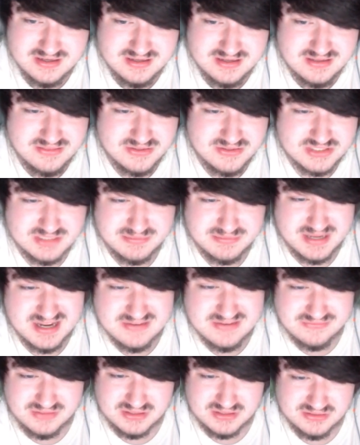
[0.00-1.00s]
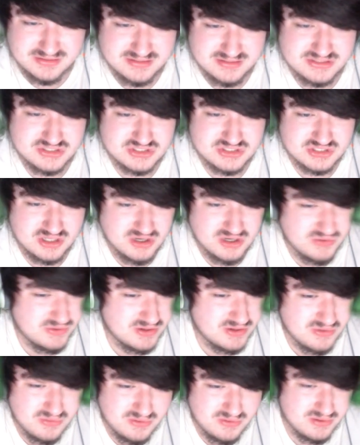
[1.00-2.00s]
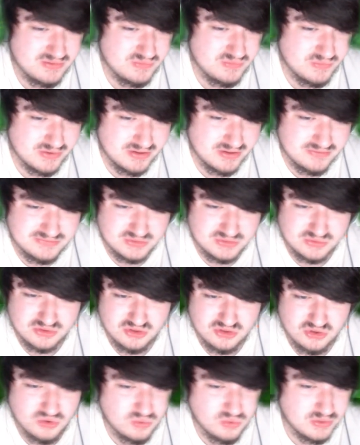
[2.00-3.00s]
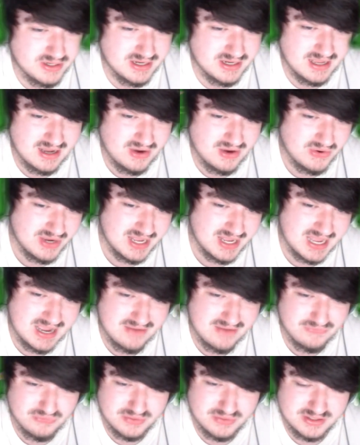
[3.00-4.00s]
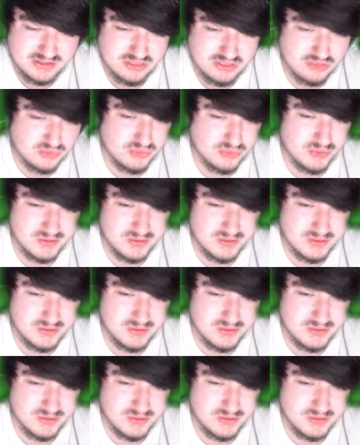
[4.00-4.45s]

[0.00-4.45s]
There's some kind of glitch going on where if you quit out halfway through a